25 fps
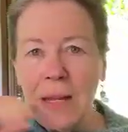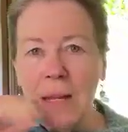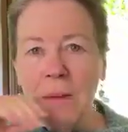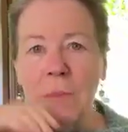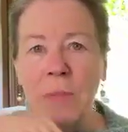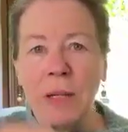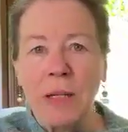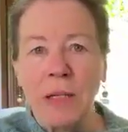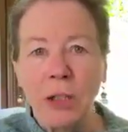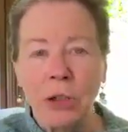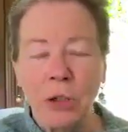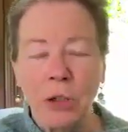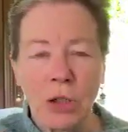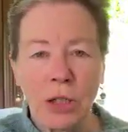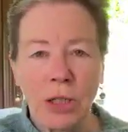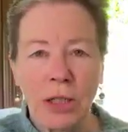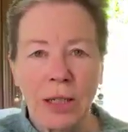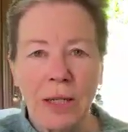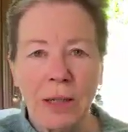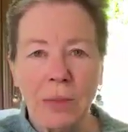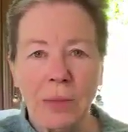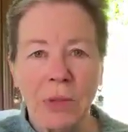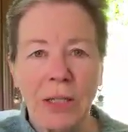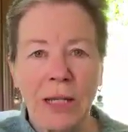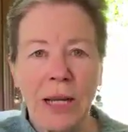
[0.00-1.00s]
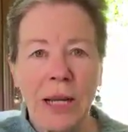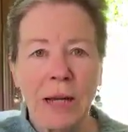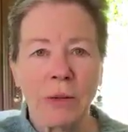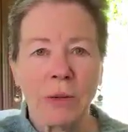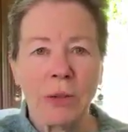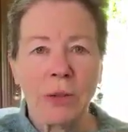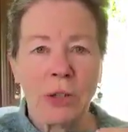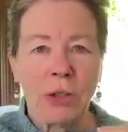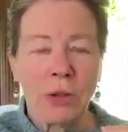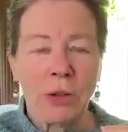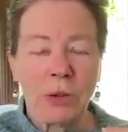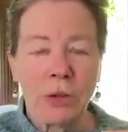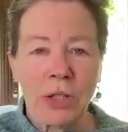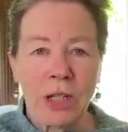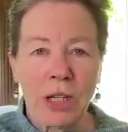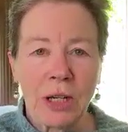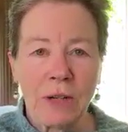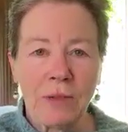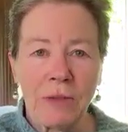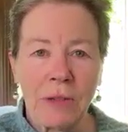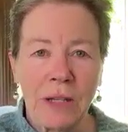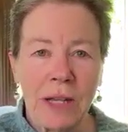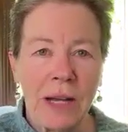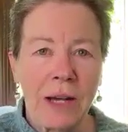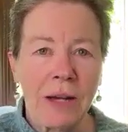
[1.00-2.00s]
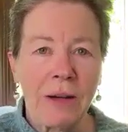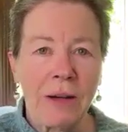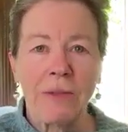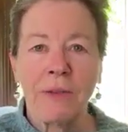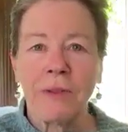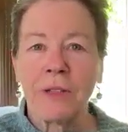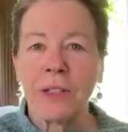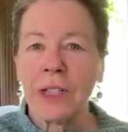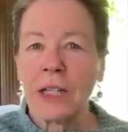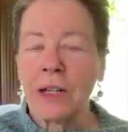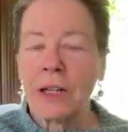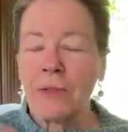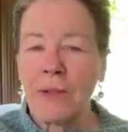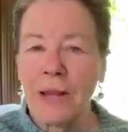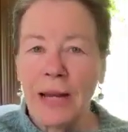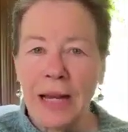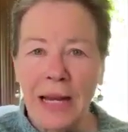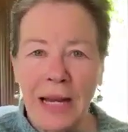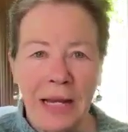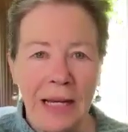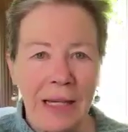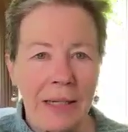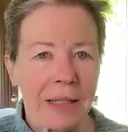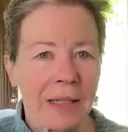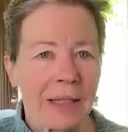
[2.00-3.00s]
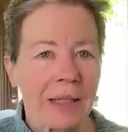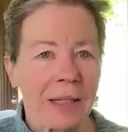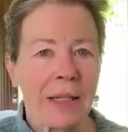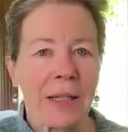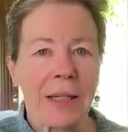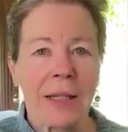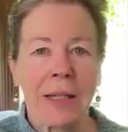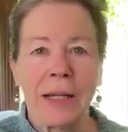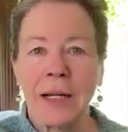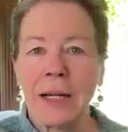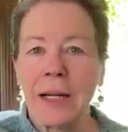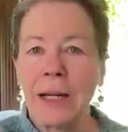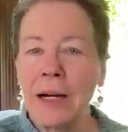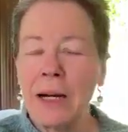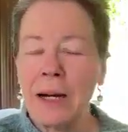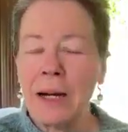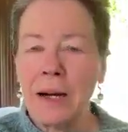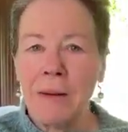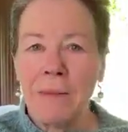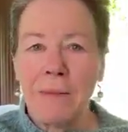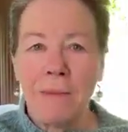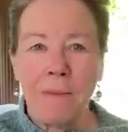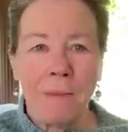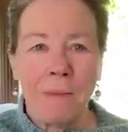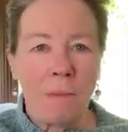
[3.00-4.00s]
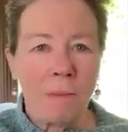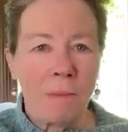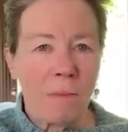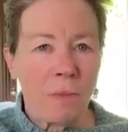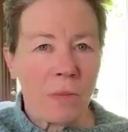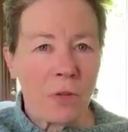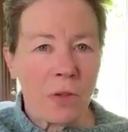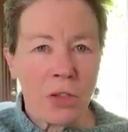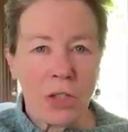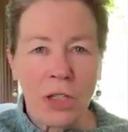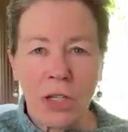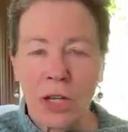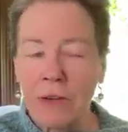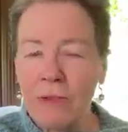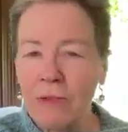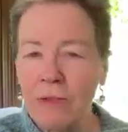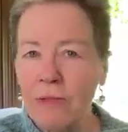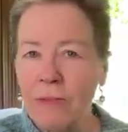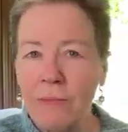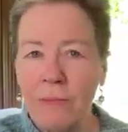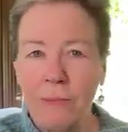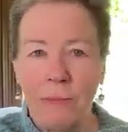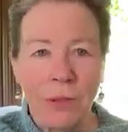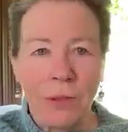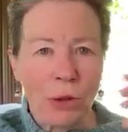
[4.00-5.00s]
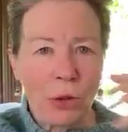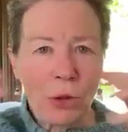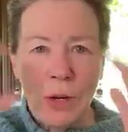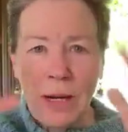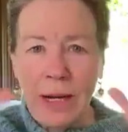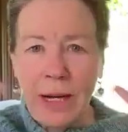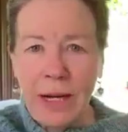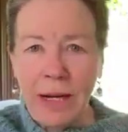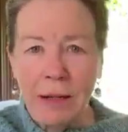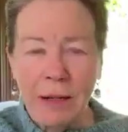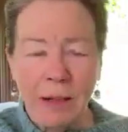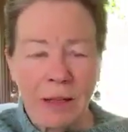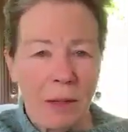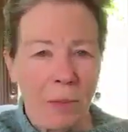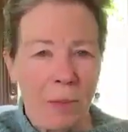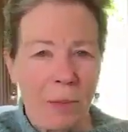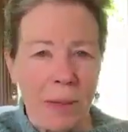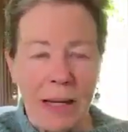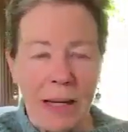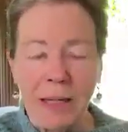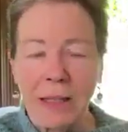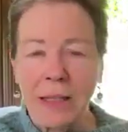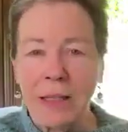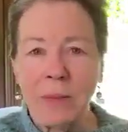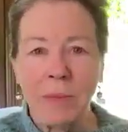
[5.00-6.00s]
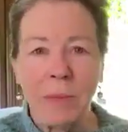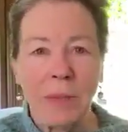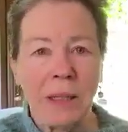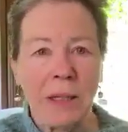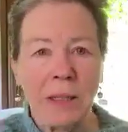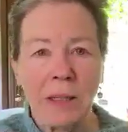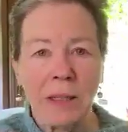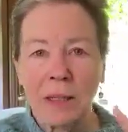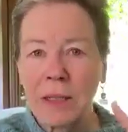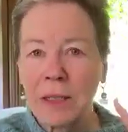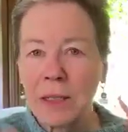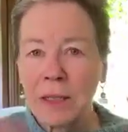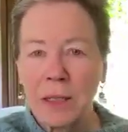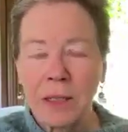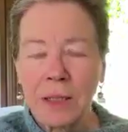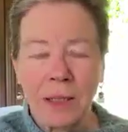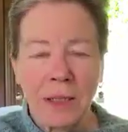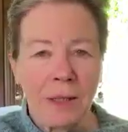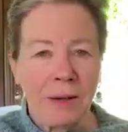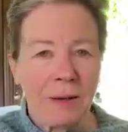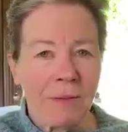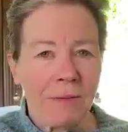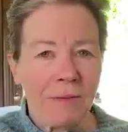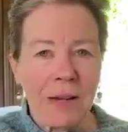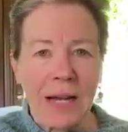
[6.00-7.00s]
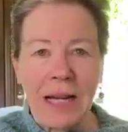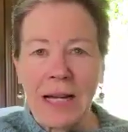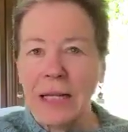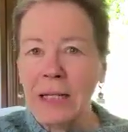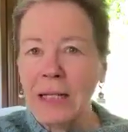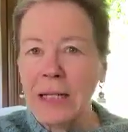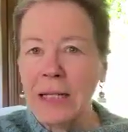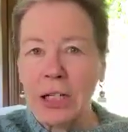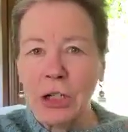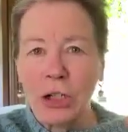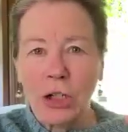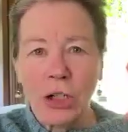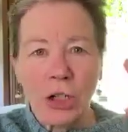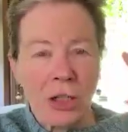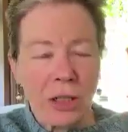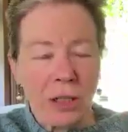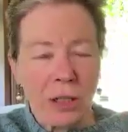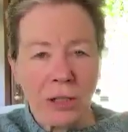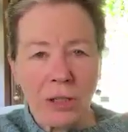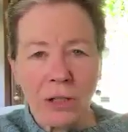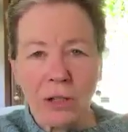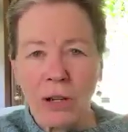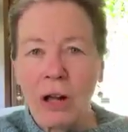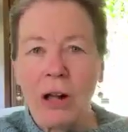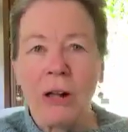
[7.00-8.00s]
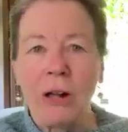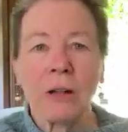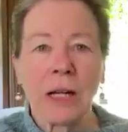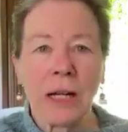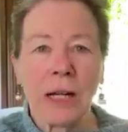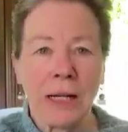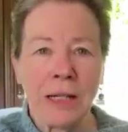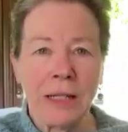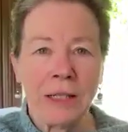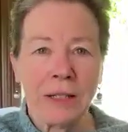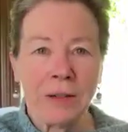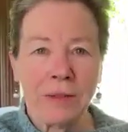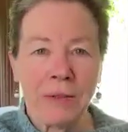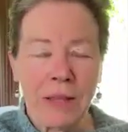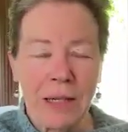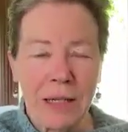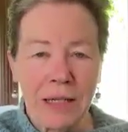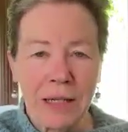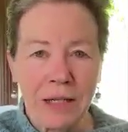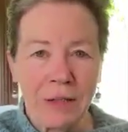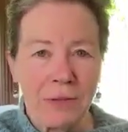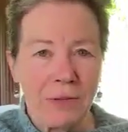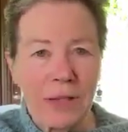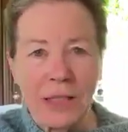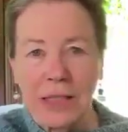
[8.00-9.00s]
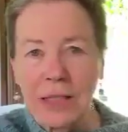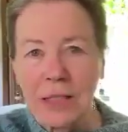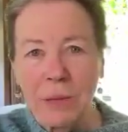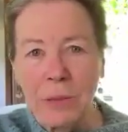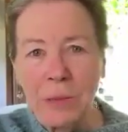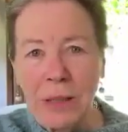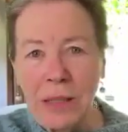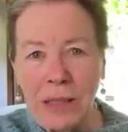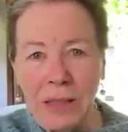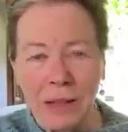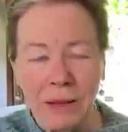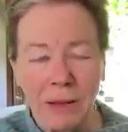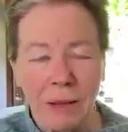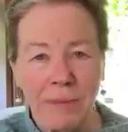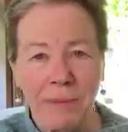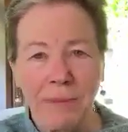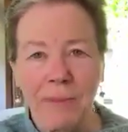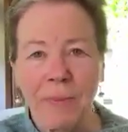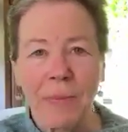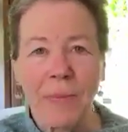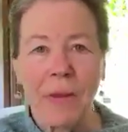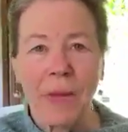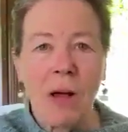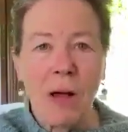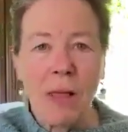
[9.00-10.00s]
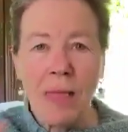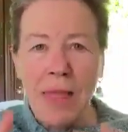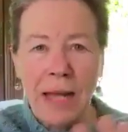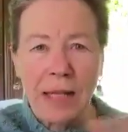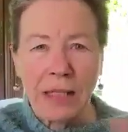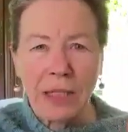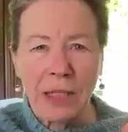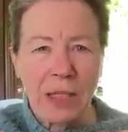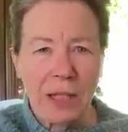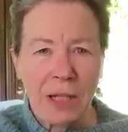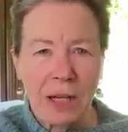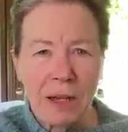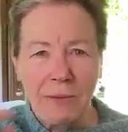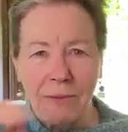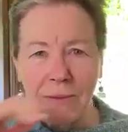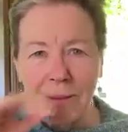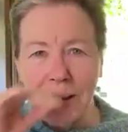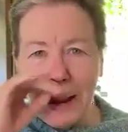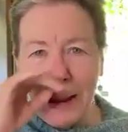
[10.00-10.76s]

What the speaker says: But it usually comes down to self-love, self-hate, self-betrayal, abandonment, violations, all kinds of things, victiming, all that stuff.